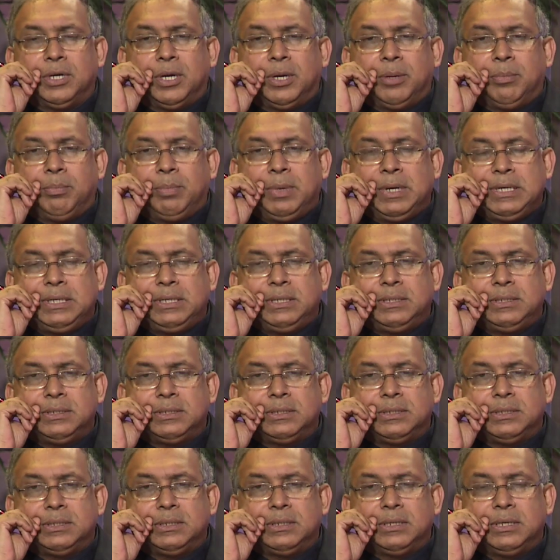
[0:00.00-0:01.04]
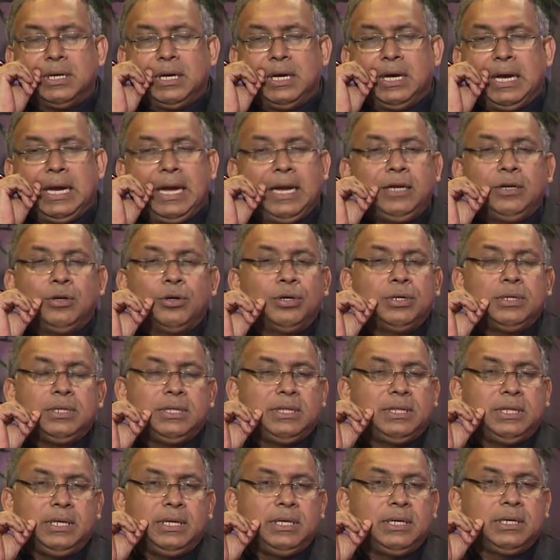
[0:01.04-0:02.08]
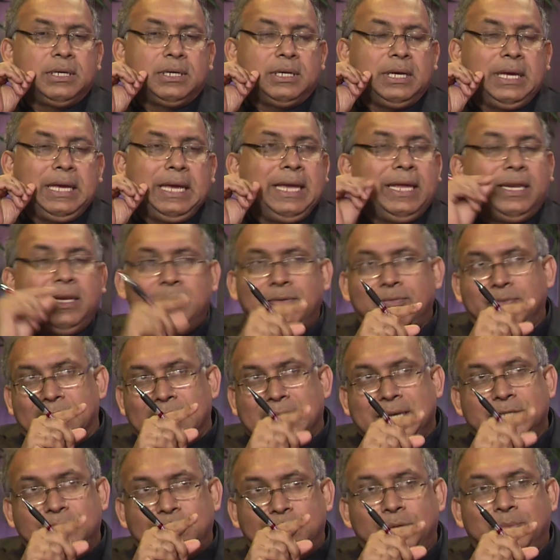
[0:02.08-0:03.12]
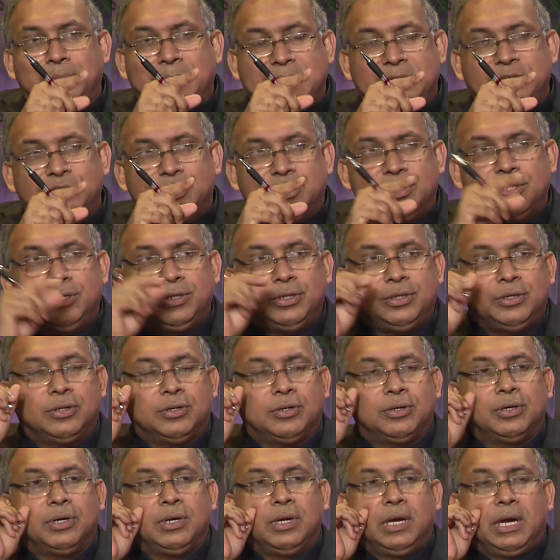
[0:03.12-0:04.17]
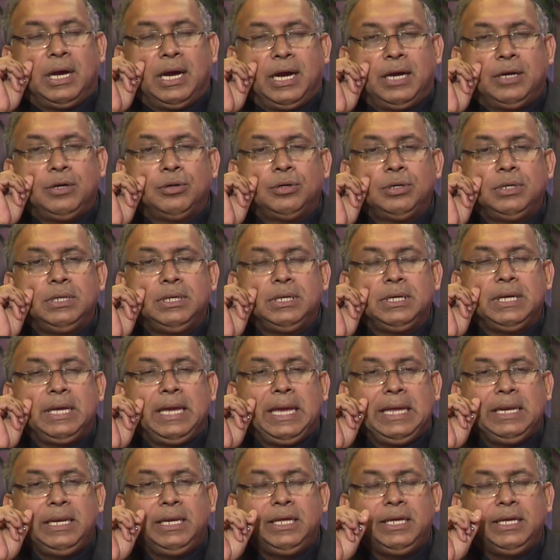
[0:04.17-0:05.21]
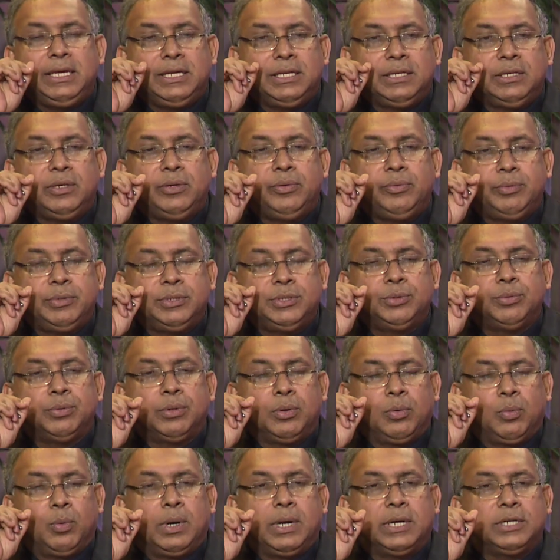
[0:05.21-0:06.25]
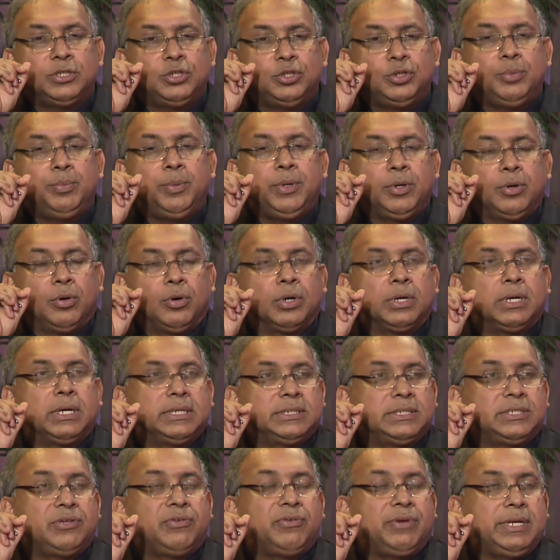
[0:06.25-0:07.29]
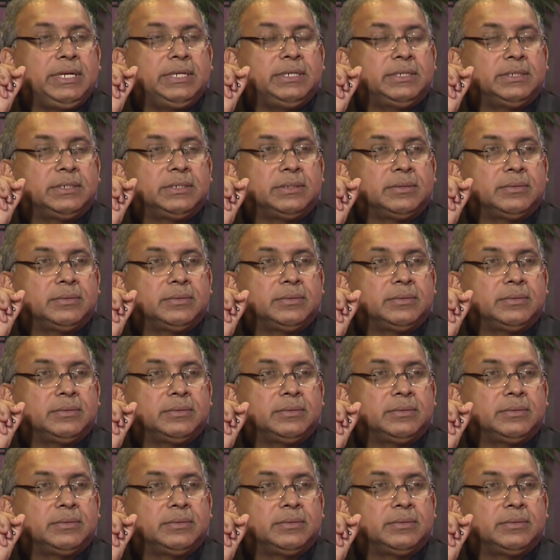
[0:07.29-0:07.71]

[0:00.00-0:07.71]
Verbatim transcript: But I don't think anyone, as you mentioned, you know, I don't think any individual wants to be on the street.